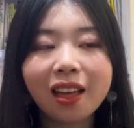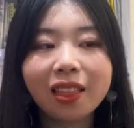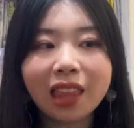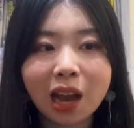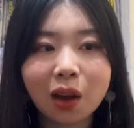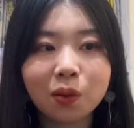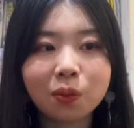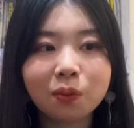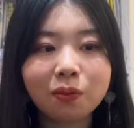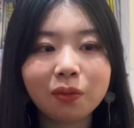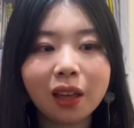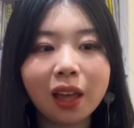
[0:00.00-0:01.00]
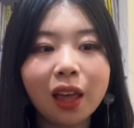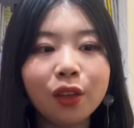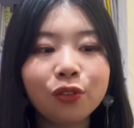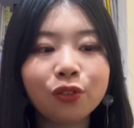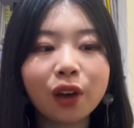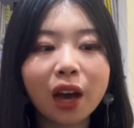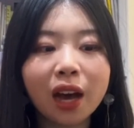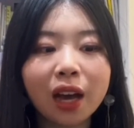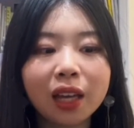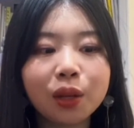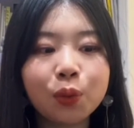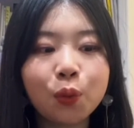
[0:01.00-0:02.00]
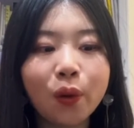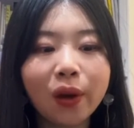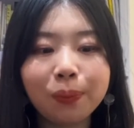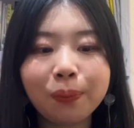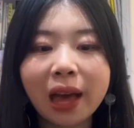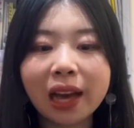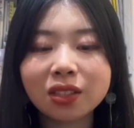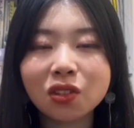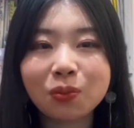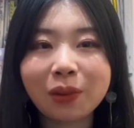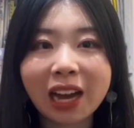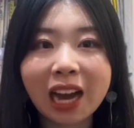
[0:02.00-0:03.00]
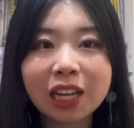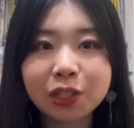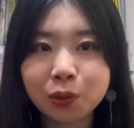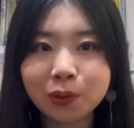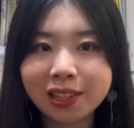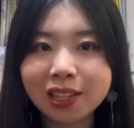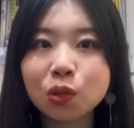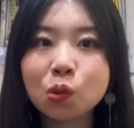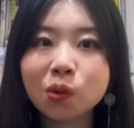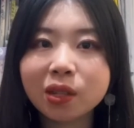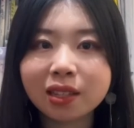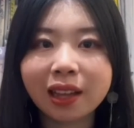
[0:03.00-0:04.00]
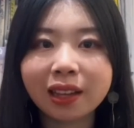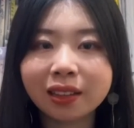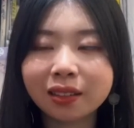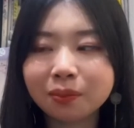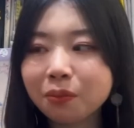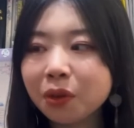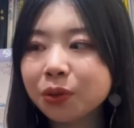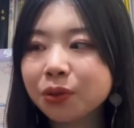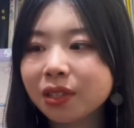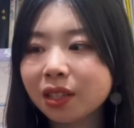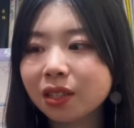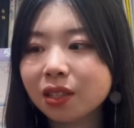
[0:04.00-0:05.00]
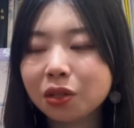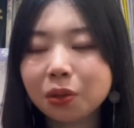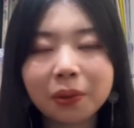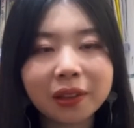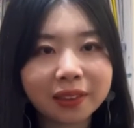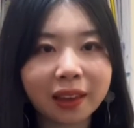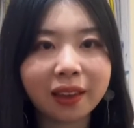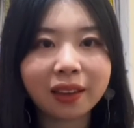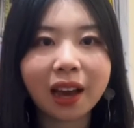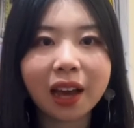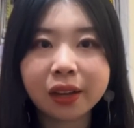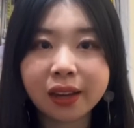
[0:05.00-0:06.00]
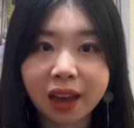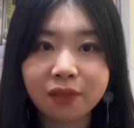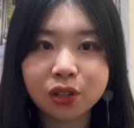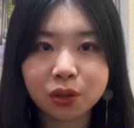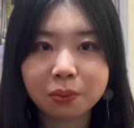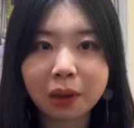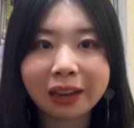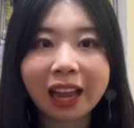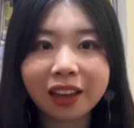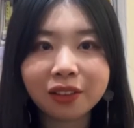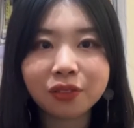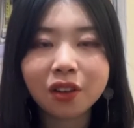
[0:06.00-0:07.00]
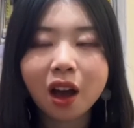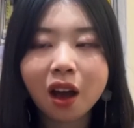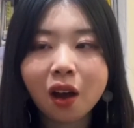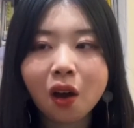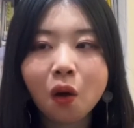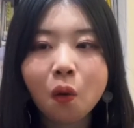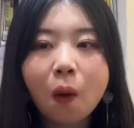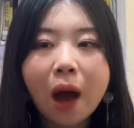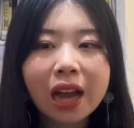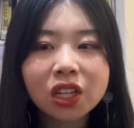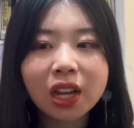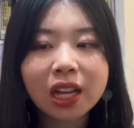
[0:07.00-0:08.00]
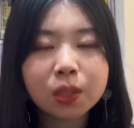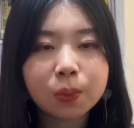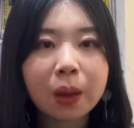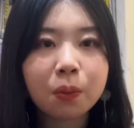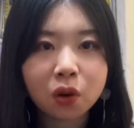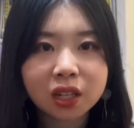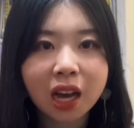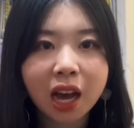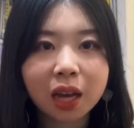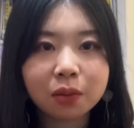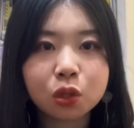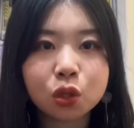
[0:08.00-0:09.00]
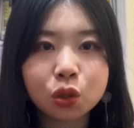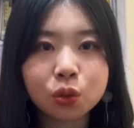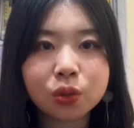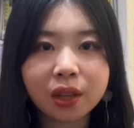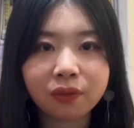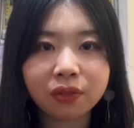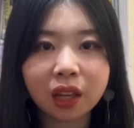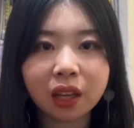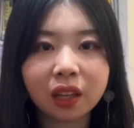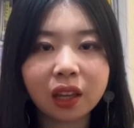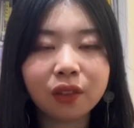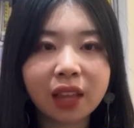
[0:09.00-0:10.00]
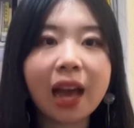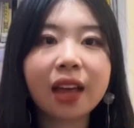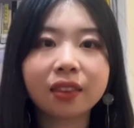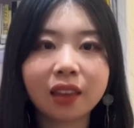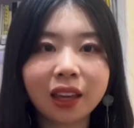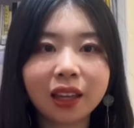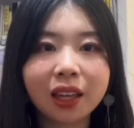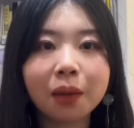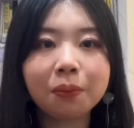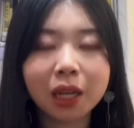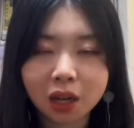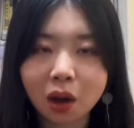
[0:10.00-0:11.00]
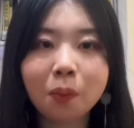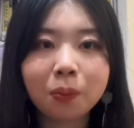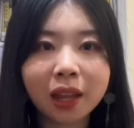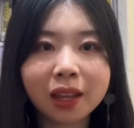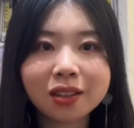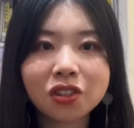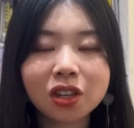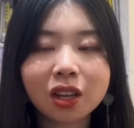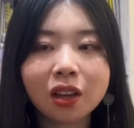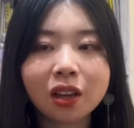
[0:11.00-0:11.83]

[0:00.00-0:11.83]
Now, if I went back to my high school, this was like the most stupid thing I could ever do in my life. Why should I spend more time to do something if that thing can be accomplished